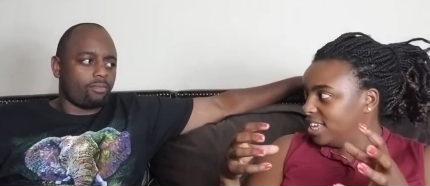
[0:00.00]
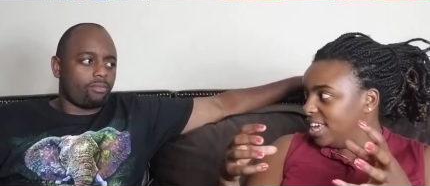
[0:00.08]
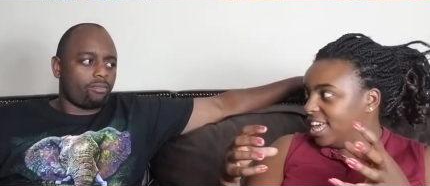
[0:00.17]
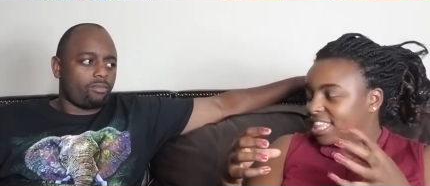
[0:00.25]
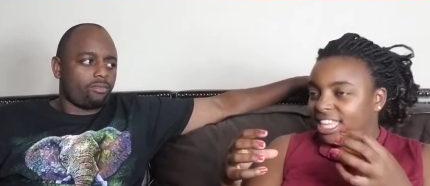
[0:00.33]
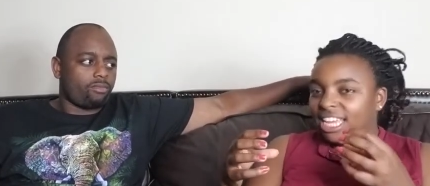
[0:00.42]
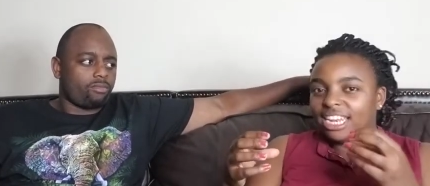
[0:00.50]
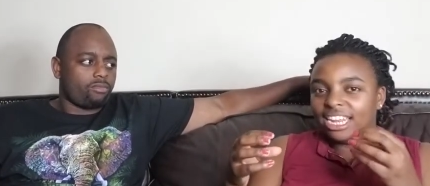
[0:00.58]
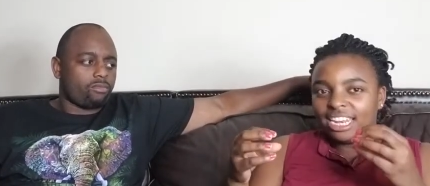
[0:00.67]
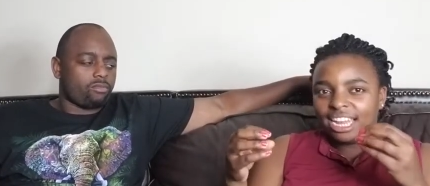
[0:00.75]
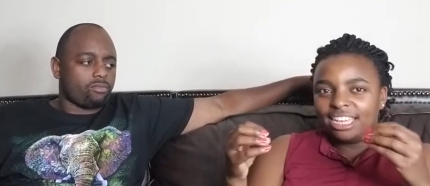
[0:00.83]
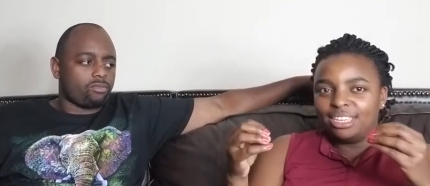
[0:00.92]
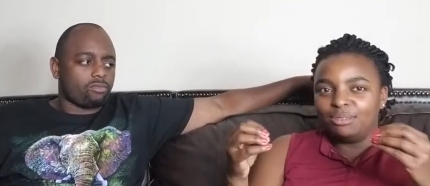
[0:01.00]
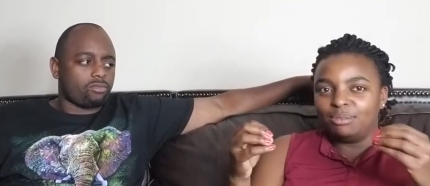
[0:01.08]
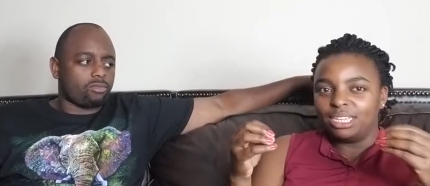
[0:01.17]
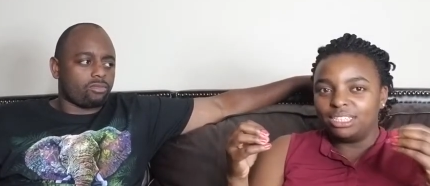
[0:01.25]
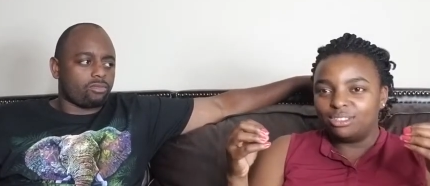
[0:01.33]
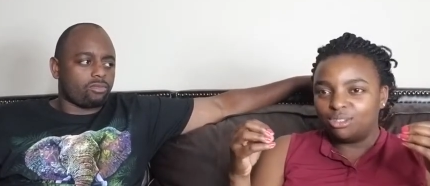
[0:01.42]
Speaker 1: and then an argument
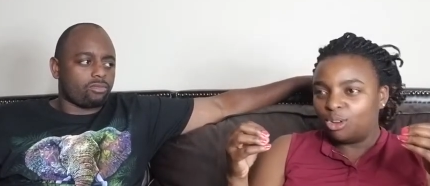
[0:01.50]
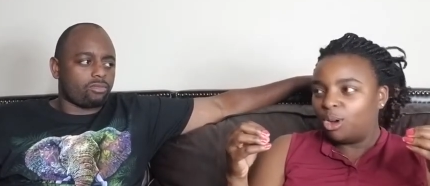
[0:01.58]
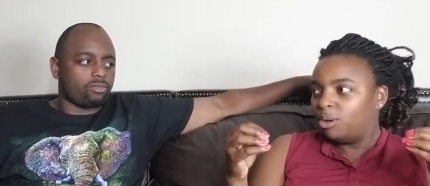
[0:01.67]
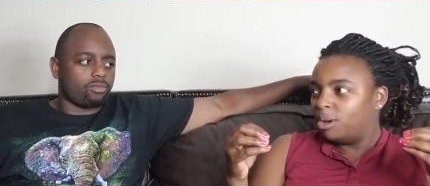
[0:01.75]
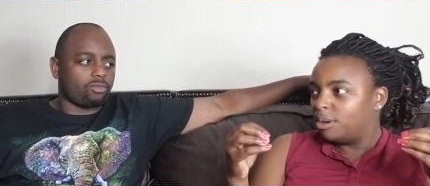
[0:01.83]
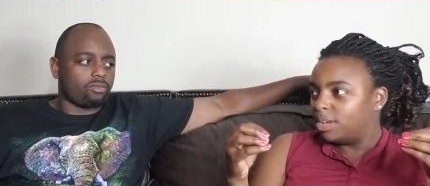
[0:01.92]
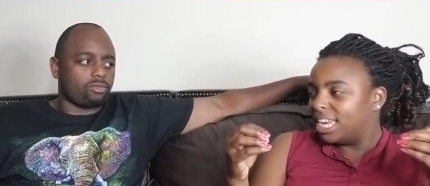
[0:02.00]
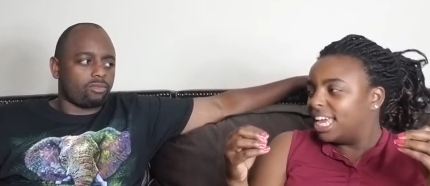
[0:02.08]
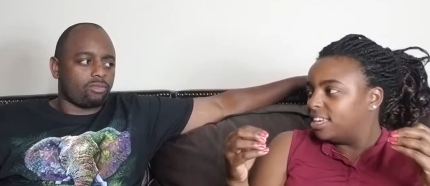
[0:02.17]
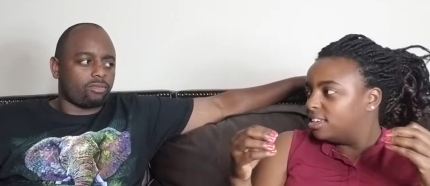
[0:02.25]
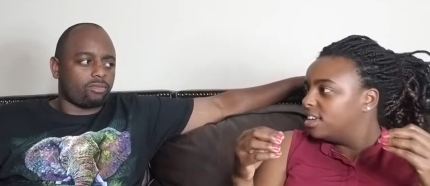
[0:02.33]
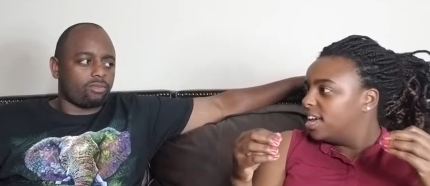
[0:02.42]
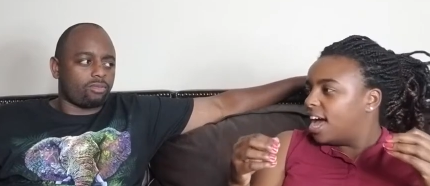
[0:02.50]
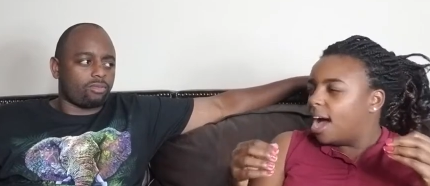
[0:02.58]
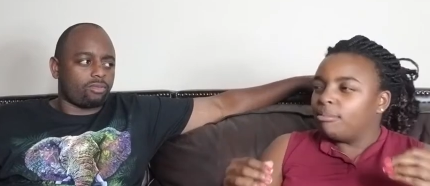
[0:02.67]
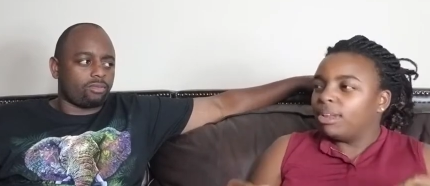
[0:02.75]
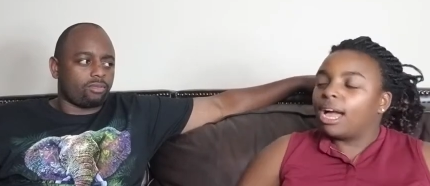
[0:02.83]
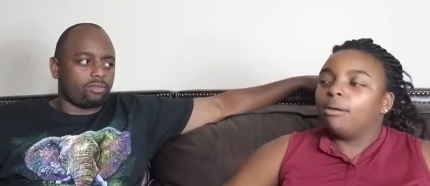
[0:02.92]
start like i'm
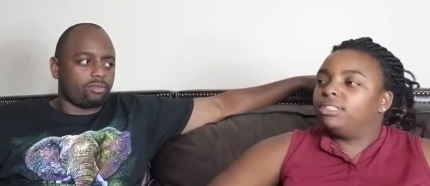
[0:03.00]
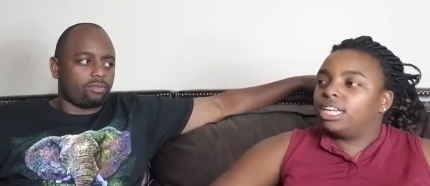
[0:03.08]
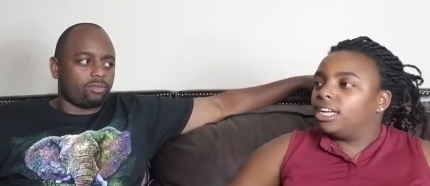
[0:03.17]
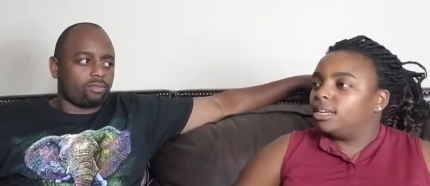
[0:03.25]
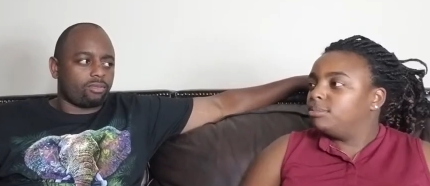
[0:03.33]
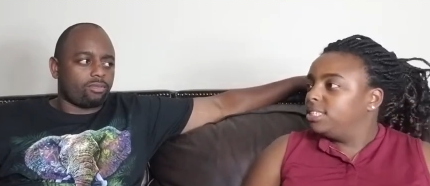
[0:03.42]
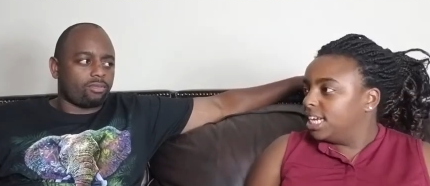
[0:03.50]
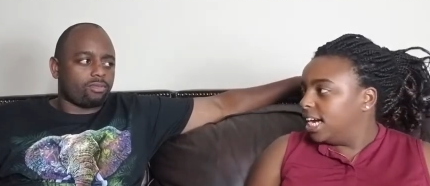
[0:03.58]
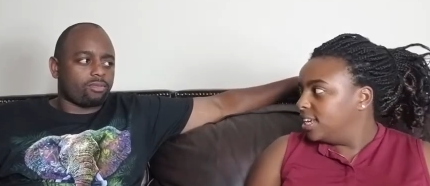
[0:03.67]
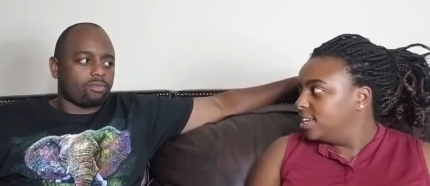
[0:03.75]
like i'm done i'm done